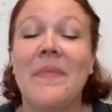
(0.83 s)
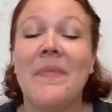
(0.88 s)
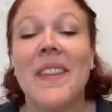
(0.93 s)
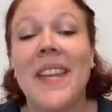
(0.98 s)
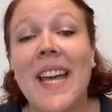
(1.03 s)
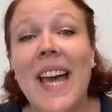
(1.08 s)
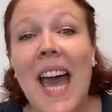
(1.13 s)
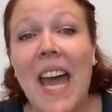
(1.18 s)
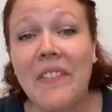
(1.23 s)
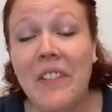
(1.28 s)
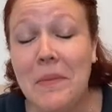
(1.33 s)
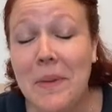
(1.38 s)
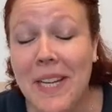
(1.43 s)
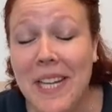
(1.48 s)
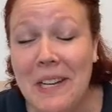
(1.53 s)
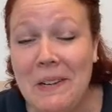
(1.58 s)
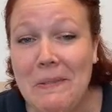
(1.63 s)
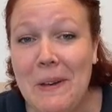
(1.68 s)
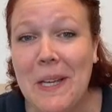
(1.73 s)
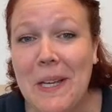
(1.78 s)
Hi everybody,
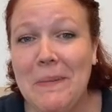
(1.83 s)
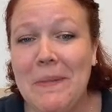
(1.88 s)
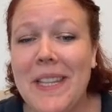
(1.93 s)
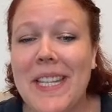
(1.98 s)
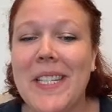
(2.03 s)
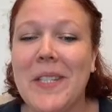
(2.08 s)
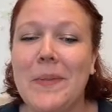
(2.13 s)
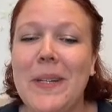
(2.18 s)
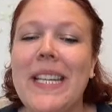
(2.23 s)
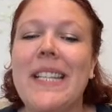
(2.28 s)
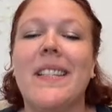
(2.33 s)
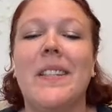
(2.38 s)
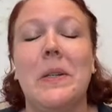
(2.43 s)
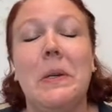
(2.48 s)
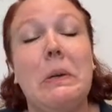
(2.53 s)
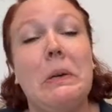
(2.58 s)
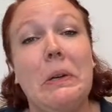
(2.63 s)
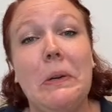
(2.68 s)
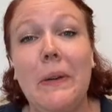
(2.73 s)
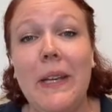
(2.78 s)
welcome to this week's Zu
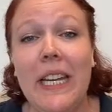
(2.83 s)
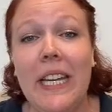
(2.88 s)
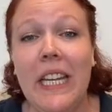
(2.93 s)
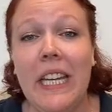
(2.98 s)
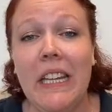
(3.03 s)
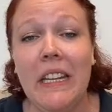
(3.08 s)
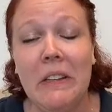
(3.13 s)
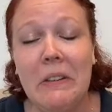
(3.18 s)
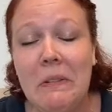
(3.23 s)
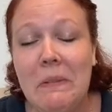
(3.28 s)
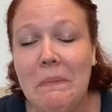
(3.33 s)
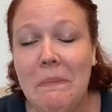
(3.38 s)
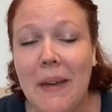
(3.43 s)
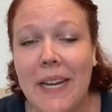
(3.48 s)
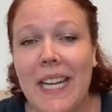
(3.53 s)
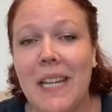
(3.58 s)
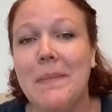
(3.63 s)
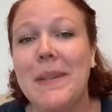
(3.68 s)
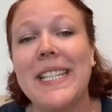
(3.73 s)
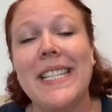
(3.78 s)
Cru Edu. My
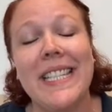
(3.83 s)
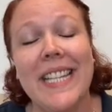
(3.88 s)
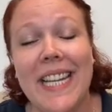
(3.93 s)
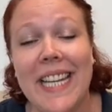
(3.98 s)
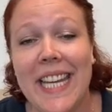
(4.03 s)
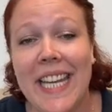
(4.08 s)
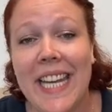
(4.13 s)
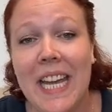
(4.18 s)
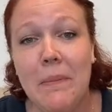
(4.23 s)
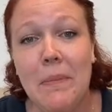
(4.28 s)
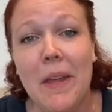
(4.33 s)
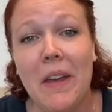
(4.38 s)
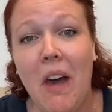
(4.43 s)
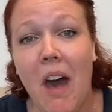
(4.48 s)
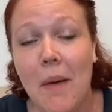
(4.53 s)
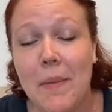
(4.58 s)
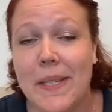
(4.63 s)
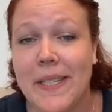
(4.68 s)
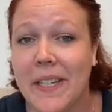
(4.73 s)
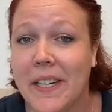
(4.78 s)
name is Nikki. I'm the
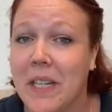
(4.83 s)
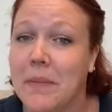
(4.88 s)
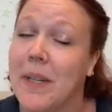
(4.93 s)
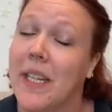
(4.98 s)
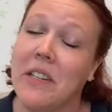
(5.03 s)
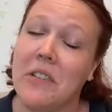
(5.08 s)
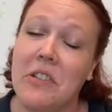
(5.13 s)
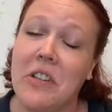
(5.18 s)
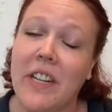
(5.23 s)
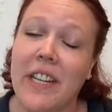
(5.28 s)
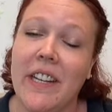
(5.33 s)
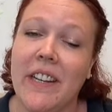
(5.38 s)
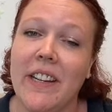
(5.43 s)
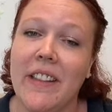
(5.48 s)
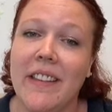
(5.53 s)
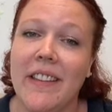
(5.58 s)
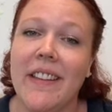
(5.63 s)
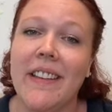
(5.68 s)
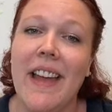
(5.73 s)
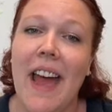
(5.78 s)
commissary manager here at
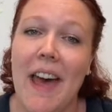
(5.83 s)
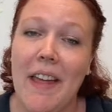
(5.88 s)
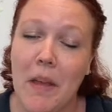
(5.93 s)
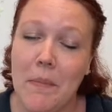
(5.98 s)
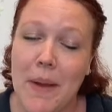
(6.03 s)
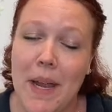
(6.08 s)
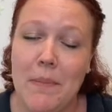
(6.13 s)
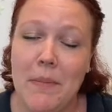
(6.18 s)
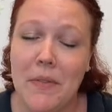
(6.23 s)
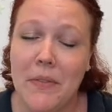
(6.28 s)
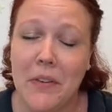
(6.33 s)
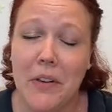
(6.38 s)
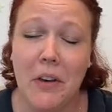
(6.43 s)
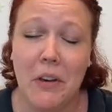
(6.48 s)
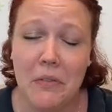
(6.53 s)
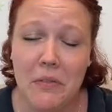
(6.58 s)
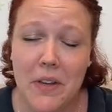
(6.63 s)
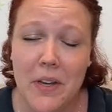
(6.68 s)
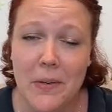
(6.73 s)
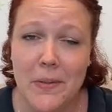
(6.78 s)
the Alabama
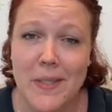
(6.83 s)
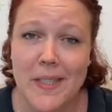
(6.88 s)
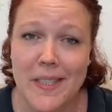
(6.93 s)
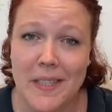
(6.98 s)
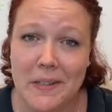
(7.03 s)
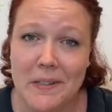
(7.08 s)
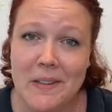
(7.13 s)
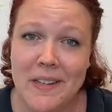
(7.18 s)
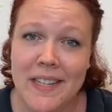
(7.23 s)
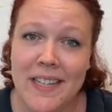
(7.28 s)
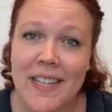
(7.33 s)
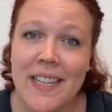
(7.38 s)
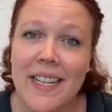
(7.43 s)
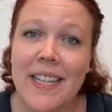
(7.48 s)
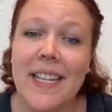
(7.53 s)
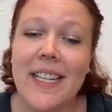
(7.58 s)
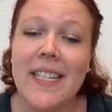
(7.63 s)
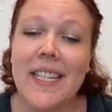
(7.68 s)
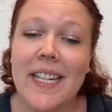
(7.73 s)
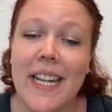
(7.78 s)
Gulf Coast Zoo.
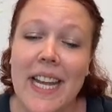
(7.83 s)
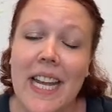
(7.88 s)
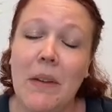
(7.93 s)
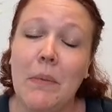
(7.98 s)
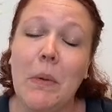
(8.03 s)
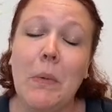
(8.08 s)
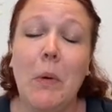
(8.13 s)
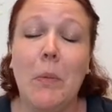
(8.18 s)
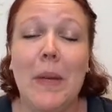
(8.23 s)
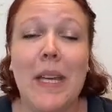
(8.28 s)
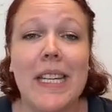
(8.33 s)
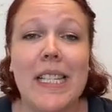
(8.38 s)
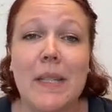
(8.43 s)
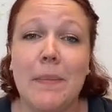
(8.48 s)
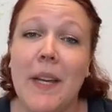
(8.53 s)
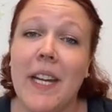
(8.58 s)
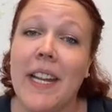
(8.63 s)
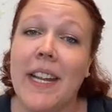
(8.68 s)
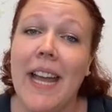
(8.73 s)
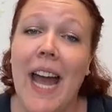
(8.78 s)
Today we will be
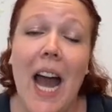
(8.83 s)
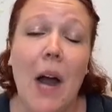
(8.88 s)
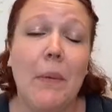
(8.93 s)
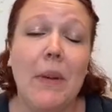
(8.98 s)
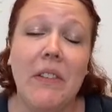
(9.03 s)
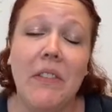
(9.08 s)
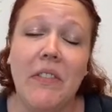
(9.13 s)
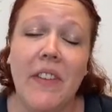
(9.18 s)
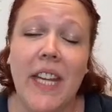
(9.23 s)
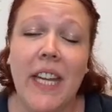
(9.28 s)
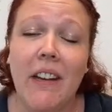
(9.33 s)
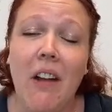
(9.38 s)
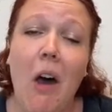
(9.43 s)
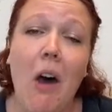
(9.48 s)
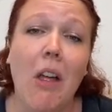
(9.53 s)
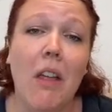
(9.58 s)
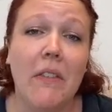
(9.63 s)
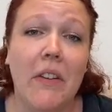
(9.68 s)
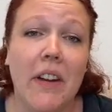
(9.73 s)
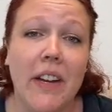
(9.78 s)
explaining how we feed
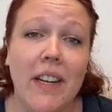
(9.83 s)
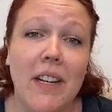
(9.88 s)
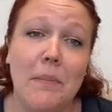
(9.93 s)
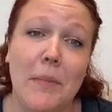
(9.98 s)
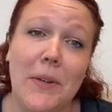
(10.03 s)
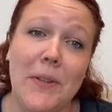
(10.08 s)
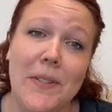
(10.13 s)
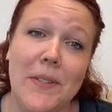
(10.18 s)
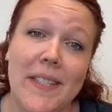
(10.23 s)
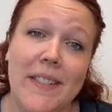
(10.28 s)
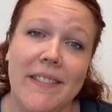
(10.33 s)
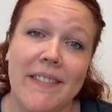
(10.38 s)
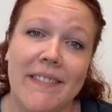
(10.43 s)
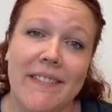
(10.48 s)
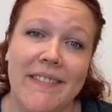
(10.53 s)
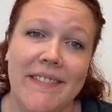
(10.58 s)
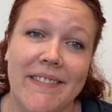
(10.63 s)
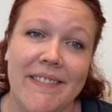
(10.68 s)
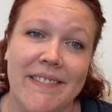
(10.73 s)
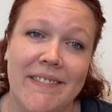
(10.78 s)
all of our animals.
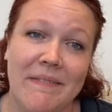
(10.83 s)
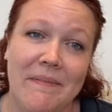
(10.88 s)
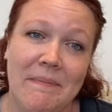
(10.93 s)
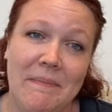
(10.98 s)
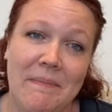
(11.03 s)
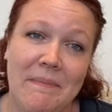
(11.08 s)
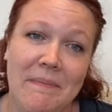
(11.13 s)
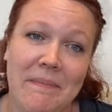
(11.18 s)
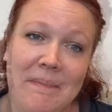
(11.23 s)
Cool.